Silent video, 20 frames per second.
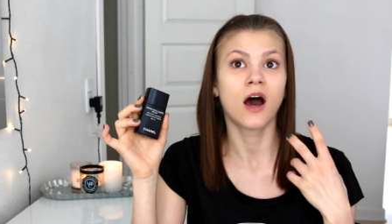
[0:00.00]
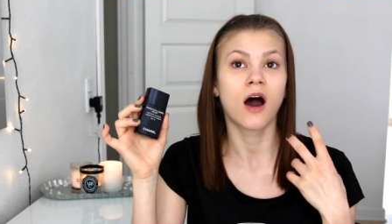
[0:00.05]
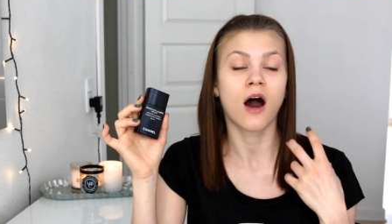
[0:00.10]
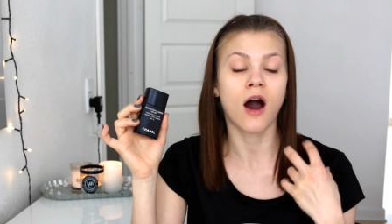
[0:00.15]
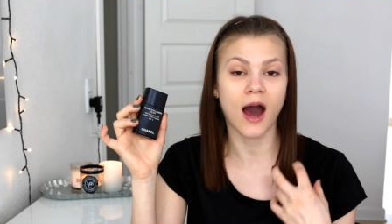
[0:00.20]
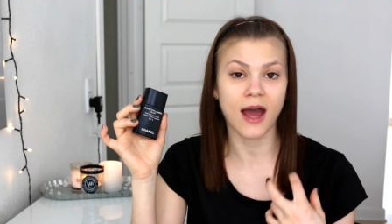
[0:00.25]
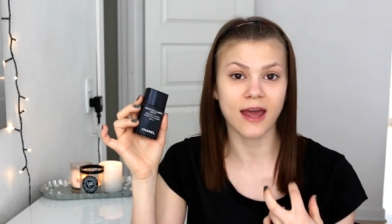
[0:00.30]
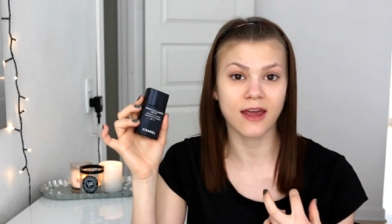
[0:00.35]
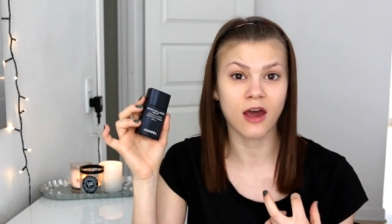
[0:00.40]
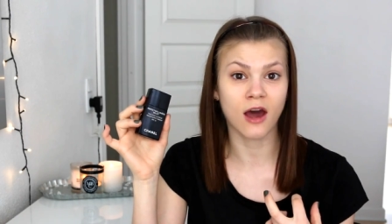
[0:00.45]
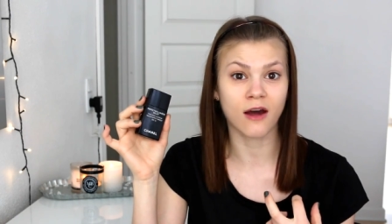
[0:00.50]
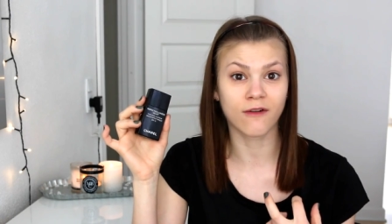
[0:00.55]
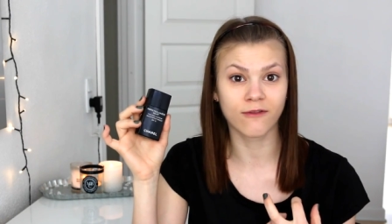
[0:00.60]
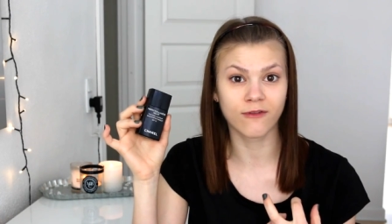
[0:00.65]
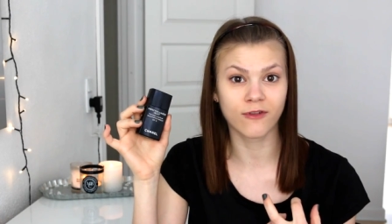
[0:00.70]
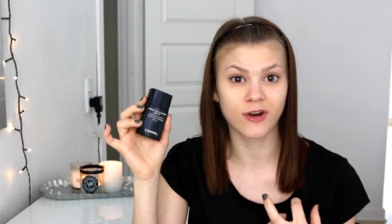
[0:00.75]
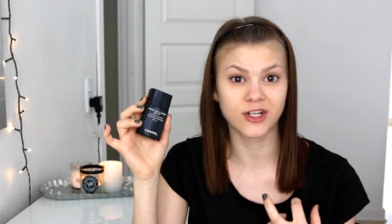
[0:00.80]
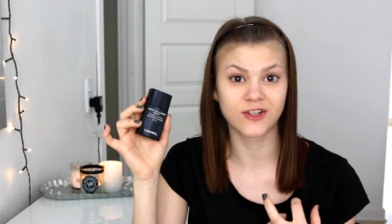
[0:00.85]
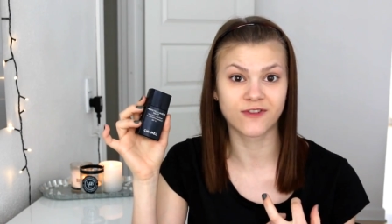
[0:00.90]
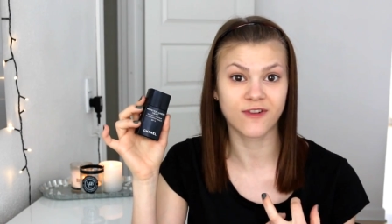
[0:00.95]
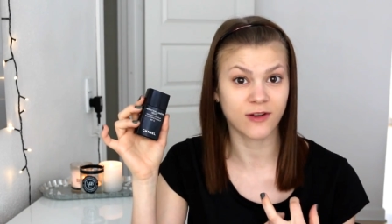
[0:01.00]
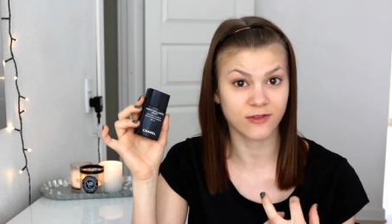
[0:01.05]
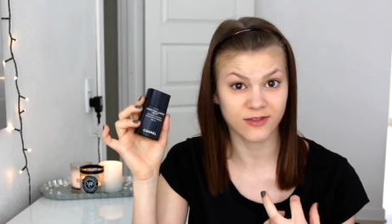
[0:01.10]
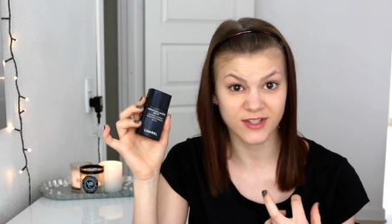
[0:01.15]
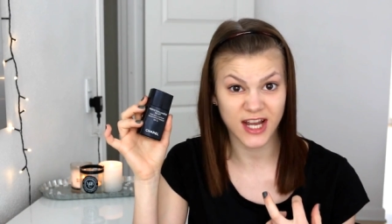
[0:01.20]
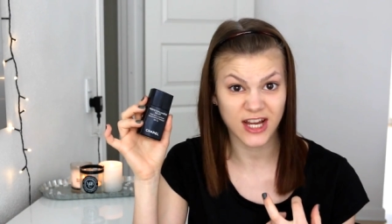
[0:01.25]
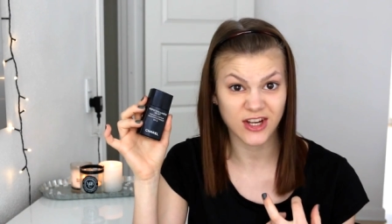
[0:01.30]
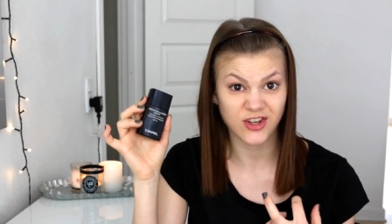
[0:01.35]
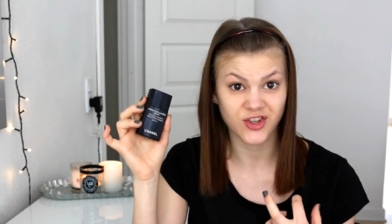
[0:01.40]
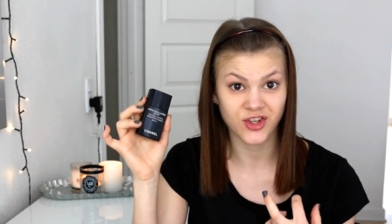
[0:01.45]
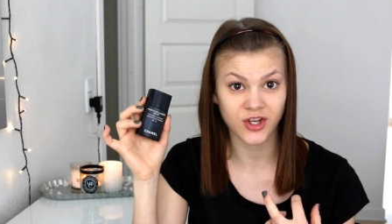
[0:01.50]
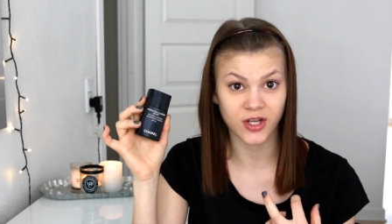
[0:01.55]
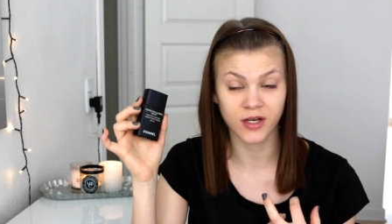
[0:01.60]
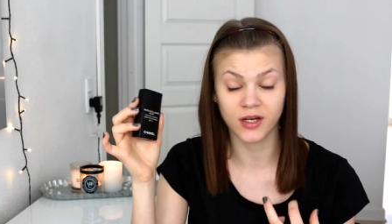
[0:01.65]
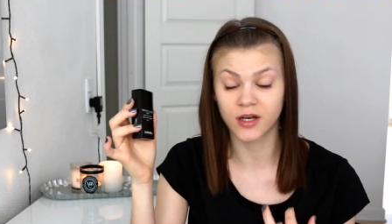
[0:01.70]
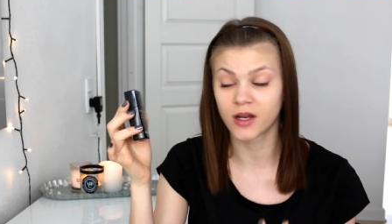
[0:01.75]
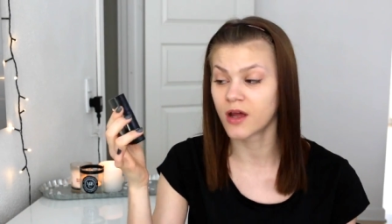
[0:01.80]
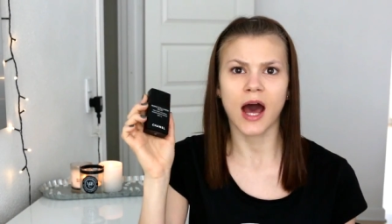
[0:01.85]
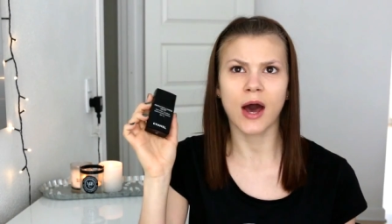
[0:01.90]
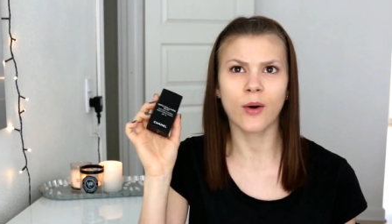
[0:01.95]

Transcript: high coverage foundation.